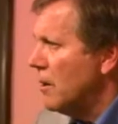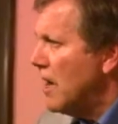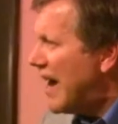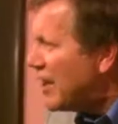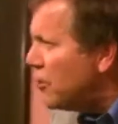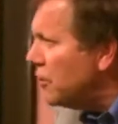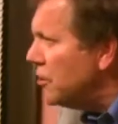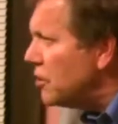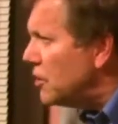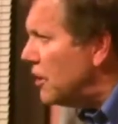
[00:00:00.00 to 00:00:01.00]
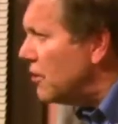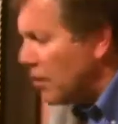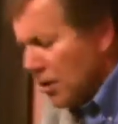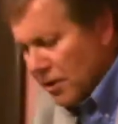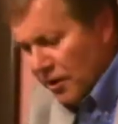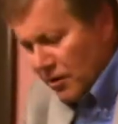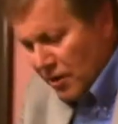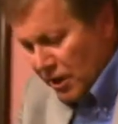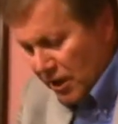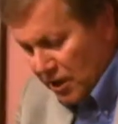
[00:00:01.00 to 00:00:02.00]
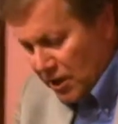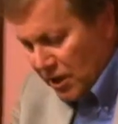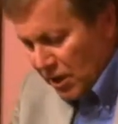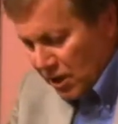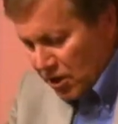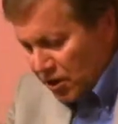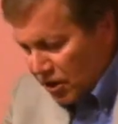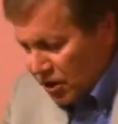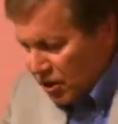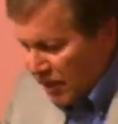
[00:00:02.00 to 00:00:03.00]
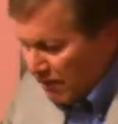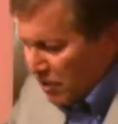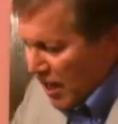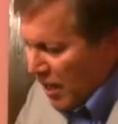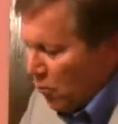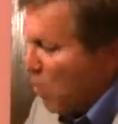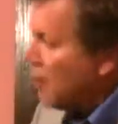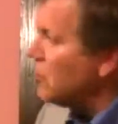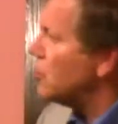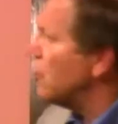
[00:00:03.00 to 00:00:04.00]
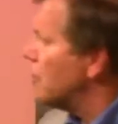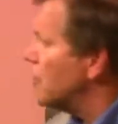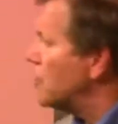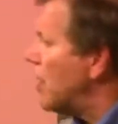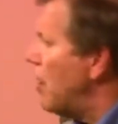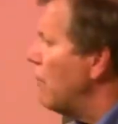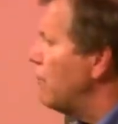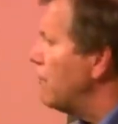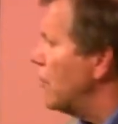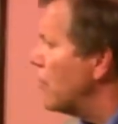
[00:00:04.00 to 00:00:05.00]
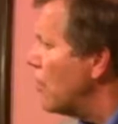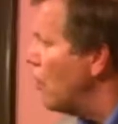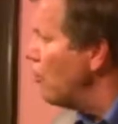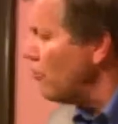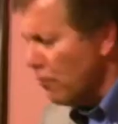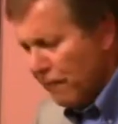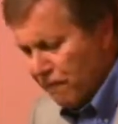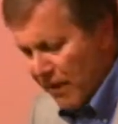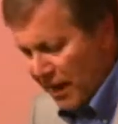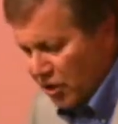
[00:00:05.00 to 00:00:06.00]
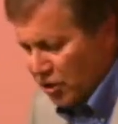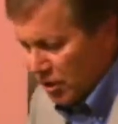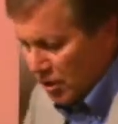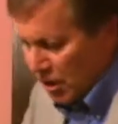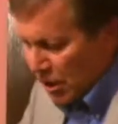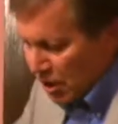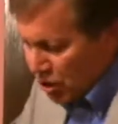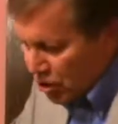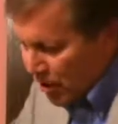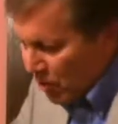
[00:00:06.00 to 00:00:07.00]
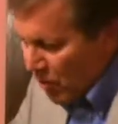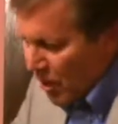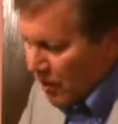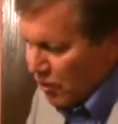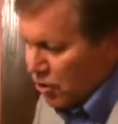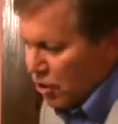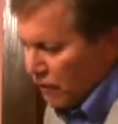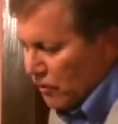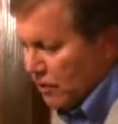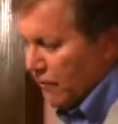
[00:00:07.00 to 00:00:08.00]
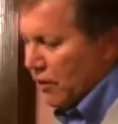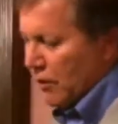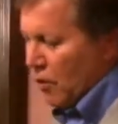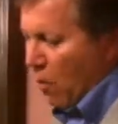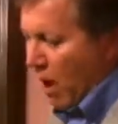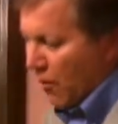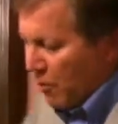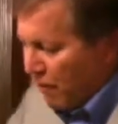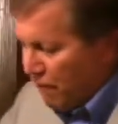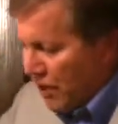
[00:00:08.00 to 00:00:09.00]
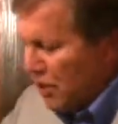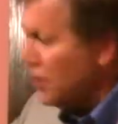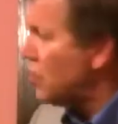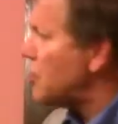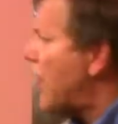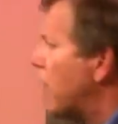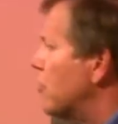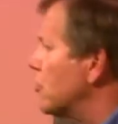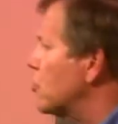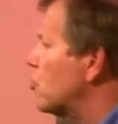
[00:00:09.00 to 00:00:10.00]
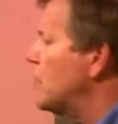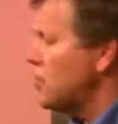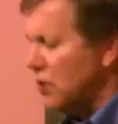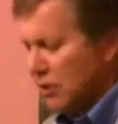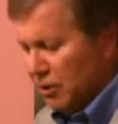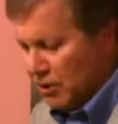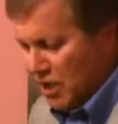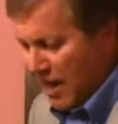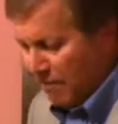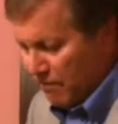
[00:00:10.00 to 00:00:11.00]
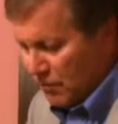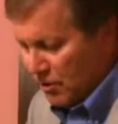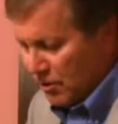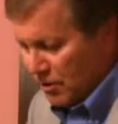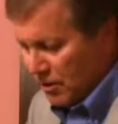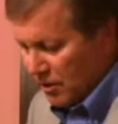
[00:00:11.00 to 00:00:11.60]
I couldn't see her clearly. She seemed at once herself and her own reflection, shimmering on the surface of clear water where fleeting shadows twisted in the depths.